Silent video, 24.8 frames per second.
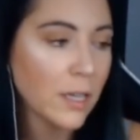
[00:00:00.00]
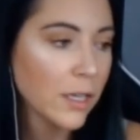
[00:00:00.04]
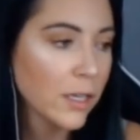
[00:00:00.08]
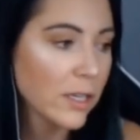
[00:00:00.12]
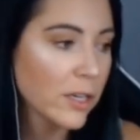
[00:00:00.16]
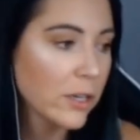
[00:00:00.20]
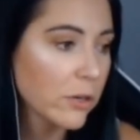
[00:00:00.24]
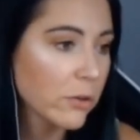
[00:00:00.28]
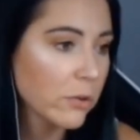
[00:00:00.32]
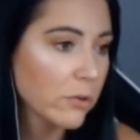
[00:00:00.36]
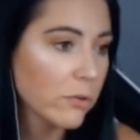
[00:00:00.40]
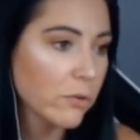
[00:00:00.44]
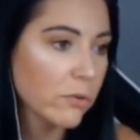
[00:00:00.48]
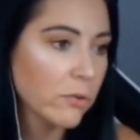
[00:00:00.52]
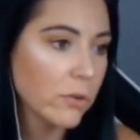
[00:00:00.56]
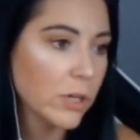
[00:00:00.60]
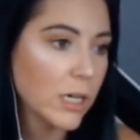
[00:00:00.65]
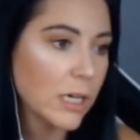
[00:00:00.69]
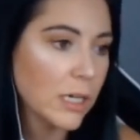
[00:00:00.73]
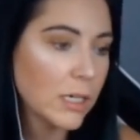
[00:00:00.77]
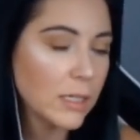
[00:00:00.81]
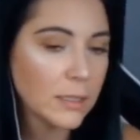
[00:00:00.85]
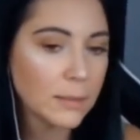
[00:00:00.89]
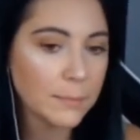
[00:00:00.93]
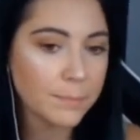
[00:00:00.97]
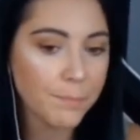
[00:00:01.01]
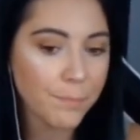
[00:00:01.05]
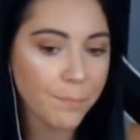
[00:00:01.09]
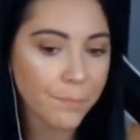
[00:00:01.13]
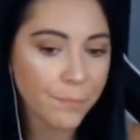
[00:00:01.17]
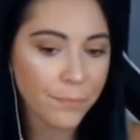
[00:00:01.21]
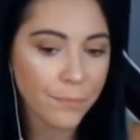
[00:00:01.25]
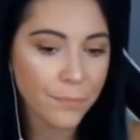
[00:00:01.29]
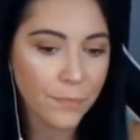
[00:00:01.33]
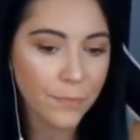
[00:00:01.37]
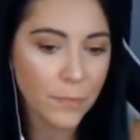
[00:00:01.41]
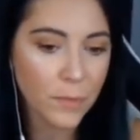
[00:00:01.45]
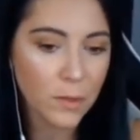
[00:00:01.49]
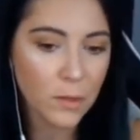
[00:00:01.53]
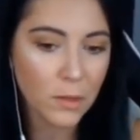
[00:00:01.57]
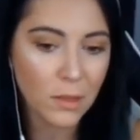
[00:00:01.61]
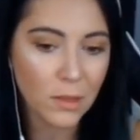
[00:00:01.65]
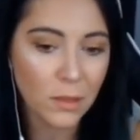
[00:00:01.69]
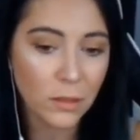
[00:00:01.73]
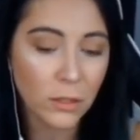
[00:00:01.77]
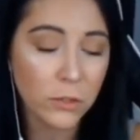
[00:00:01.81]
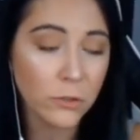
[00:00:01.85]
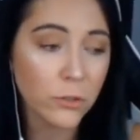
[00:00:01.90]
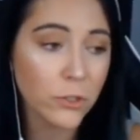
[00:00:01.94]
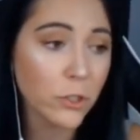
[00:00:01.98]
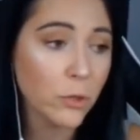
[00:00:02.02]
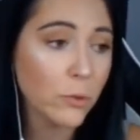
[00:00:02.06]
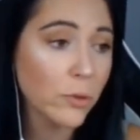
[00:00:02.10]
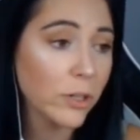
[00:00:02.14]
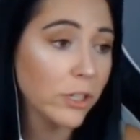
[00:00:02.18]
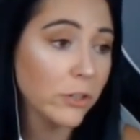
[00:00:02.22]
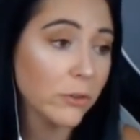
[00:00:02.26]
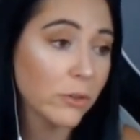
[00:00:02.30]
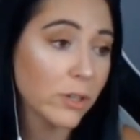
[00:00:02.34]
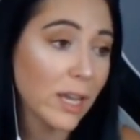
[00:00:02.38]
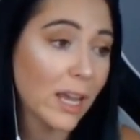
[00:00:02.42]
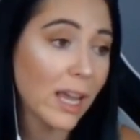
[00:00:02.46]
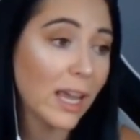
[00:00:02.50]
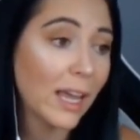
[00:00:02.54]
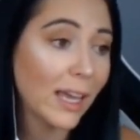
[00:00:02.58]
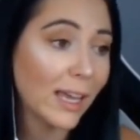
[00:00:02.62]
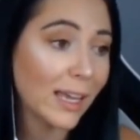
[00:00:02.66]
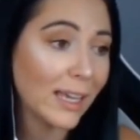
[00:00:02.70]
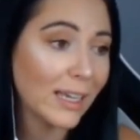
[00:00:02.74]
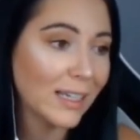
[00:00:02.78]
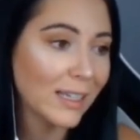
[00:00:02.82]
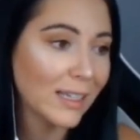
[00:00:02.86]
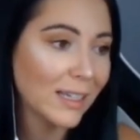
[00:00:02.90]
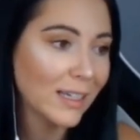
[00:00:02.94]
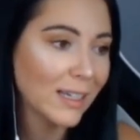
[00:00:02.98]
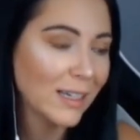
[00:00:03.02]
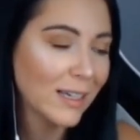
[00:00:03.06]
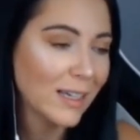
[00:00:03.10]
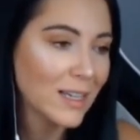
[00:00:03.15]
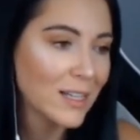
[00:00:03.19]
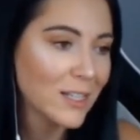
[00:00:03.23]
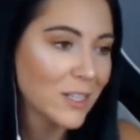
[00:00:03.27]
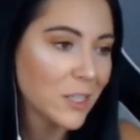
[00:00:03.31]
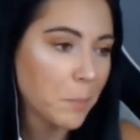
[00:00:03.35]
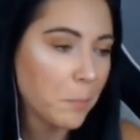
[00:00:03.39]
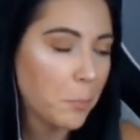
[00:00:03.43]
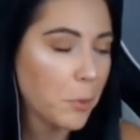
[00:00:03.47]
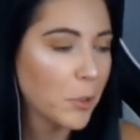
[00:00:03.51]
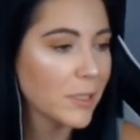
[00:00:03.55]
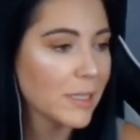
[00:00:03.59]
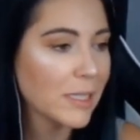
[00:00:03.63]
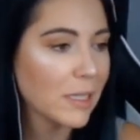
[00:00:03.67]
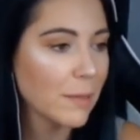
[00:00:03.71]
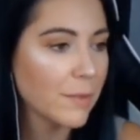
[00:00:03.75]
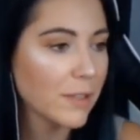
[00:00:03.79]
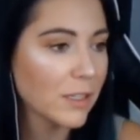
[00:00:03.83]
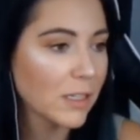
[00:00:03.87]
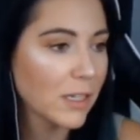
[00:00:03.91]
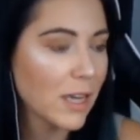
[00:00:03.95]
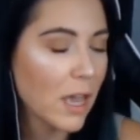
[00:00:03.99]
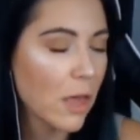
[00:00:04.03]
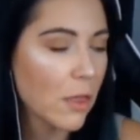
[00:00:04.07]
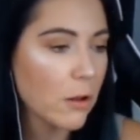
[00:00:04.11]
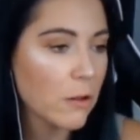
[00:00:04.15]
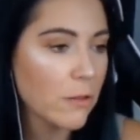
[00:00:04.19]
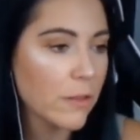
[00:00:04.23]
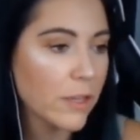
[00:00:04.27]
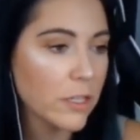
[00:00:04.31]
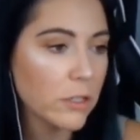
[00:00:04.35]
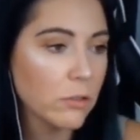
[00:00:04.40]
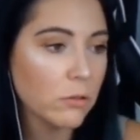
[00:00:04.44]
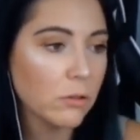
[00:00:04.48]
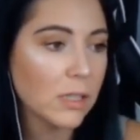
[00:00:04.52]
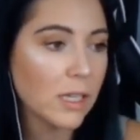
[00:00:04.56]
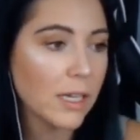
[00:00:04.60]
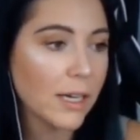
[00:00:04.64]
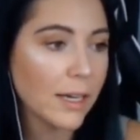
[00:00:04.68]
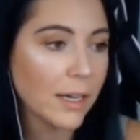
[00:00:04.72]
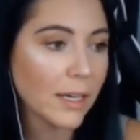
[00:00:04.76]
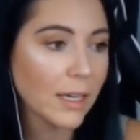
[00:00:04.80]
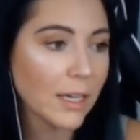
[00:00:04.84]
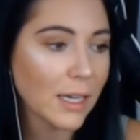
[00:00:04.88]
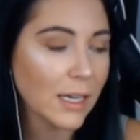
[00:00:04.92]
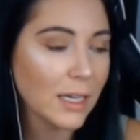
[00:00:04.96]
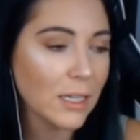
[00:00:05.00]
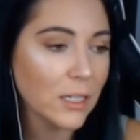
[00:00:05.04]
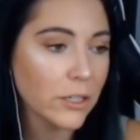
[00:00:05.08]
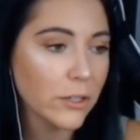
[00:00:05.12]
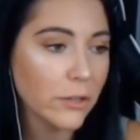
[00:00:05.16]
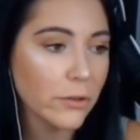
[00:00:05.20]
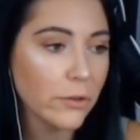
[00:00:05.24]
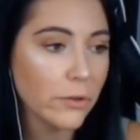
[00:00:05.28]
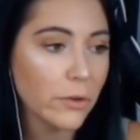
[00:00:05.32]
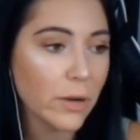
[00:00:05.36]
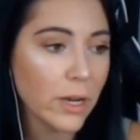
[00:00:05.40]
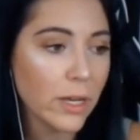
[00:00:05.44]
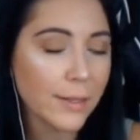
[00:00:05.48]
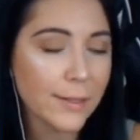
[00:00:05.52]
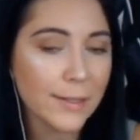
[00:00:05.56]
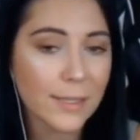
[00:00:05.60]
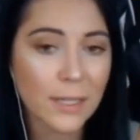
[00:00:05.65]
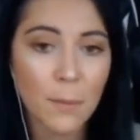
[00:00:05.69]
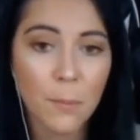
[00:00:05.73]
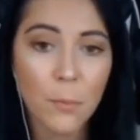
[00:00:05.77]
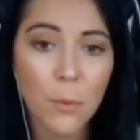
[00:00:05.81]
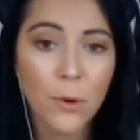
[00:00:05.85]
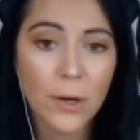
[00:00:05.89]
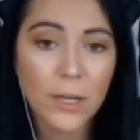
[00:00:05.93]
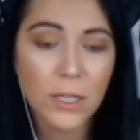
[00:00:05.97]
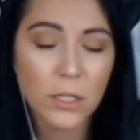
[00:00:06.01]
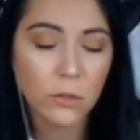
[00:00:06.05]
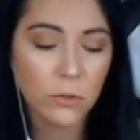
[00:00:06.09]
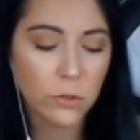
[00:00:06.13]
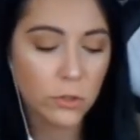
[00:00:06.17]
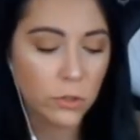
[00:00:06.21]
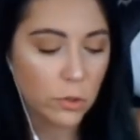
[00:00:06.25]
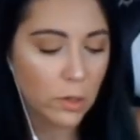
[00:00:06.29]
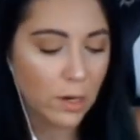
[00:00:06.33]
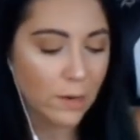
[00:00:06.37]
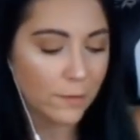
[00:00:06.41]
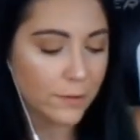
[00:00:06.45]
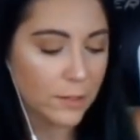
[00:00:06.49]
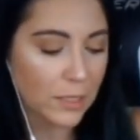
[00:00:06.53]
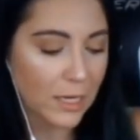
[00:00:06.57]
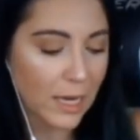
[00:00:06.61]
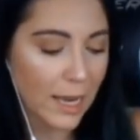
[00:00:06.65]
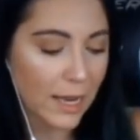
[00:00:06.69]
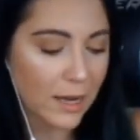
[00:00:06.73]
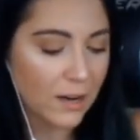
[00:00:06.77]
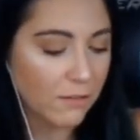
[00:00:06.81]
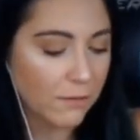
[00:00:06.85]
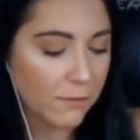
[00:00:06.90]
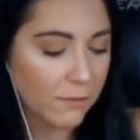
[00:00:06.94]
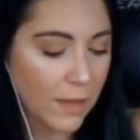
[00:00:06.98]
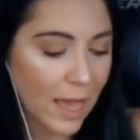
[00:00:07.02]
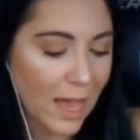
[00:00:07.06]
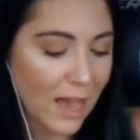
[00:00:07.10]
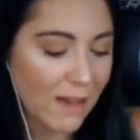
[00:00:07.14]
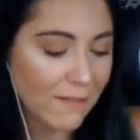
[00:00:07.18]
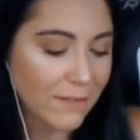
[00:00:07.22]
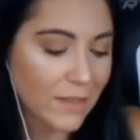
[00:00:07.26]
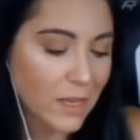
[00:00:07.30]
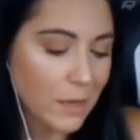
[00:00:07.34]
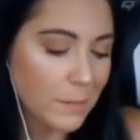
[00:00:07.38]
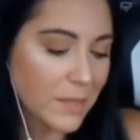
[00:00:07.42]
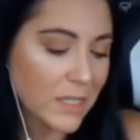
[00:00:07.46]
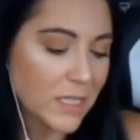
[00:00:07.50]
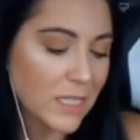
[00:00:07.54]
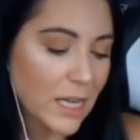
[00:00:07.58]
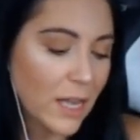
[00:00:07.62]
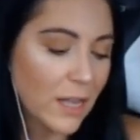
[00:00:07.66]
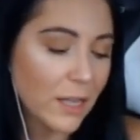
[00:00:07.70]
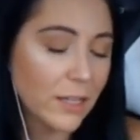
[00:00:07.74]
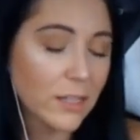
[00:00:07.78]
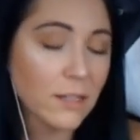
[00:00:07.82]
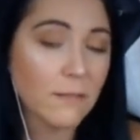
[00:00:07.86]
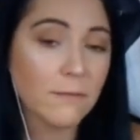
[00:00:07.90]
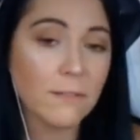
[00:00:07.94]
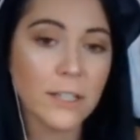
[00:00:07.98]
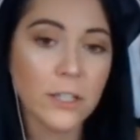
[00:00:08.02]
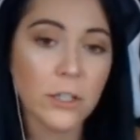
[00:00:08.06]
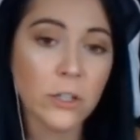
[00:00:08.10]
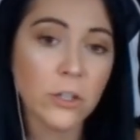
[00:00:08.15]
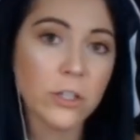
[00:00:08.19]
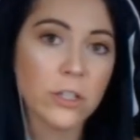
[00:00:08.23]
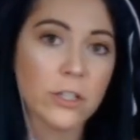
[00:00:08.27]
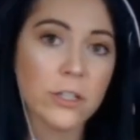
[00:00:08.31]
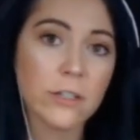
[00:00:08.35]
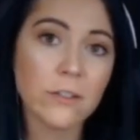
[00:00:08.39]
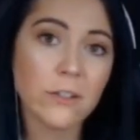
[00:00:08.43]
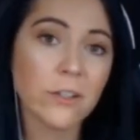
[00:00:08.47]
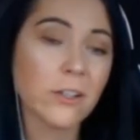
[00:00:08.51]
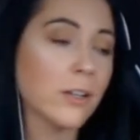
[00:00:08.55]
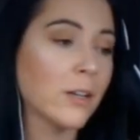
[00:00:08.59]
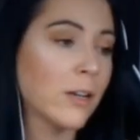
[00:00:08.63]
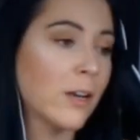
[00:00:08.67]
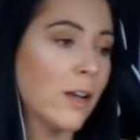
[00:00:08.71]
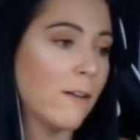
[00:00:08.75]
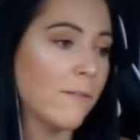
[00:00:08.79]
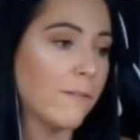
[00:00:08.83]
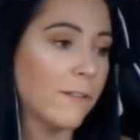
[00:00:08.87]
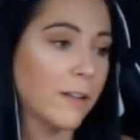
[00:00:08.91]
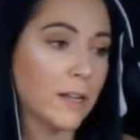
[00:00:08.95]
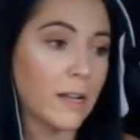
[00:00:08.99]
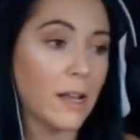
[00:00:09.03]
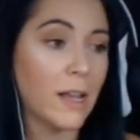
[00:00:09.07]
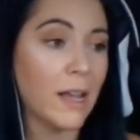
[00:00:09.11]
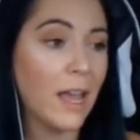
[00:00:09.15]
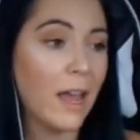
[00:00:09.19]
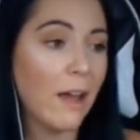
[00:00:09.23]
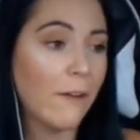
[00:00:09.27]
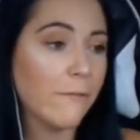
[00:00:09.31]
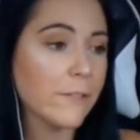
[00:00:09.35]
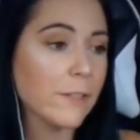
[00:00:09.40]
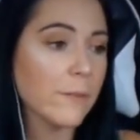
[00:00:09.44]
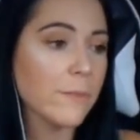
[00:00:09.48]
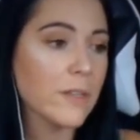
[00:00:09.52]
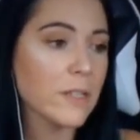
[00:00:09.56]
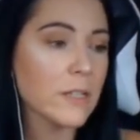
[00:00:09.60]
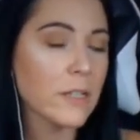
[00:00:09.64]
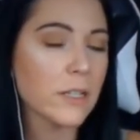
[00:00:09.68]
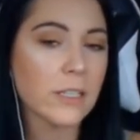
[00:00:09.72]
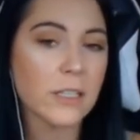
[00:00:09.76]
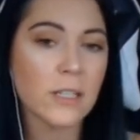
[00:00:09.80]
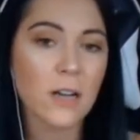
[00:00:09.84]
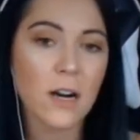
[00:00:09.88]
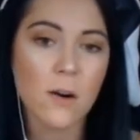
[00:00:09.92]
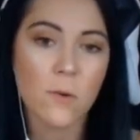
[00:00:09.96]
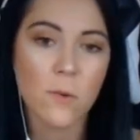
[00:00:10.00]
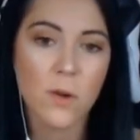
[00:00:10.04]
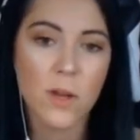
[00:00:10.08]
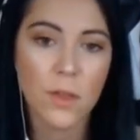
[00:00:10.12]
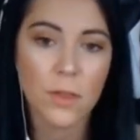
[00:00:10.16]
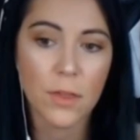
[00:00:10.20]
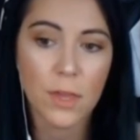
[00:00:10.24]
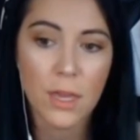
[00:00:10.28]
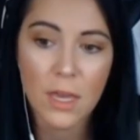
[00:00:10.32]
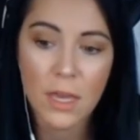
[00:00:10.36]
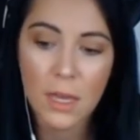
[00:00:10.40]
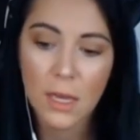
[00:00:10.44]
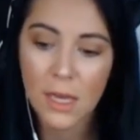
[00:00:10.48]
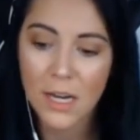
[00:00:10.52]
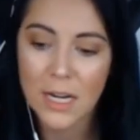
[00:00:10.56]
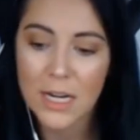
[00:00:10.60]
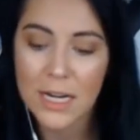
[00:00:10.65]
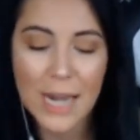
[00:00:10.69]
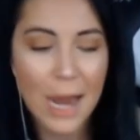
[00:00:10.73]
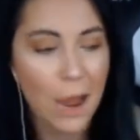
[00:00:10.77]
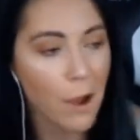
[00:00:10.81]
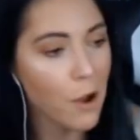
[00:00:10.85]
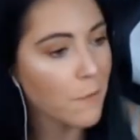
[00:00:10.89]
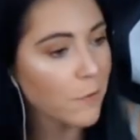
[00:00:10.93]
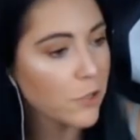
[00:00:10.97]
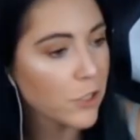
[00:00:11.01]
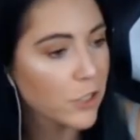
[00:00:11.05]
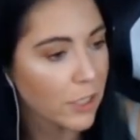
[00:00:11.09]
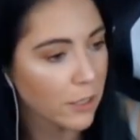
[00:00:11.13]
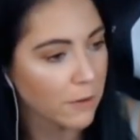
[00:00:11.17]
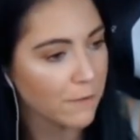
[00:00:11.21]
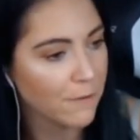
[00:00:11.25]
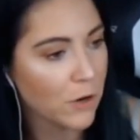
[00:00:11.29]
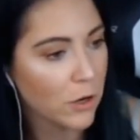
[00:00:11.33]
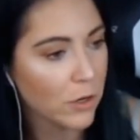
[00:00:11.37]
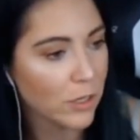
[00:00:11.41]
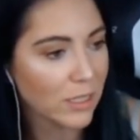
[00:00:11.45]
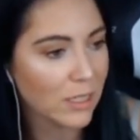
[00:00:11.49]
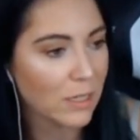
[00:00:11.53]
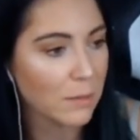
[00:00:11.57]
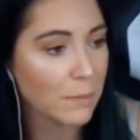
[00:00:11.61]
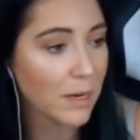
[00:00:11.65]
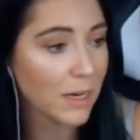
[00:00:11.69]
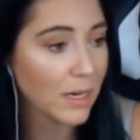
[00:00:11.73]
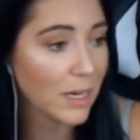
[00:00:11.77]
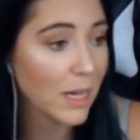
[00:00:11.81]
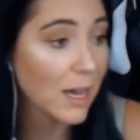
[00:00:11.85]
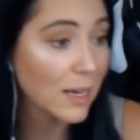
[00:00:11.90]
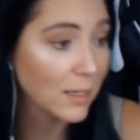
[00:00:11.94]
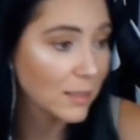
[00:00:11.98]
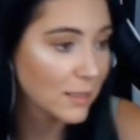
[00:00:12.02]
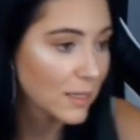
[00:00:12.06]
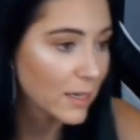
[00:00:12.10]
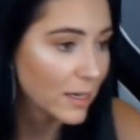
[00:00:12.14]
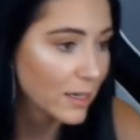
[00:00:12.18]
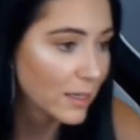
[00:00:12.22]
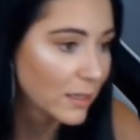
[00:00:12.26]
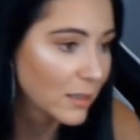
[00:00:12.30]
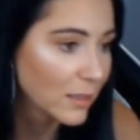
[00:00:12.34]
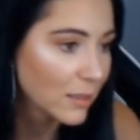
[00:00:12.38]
You do what you can to put something together that you like, and you, at some point, you do have to kind of have that mentality of, like, good is good enough. Like, I have something to start with, now I'm just gonna focus on my content.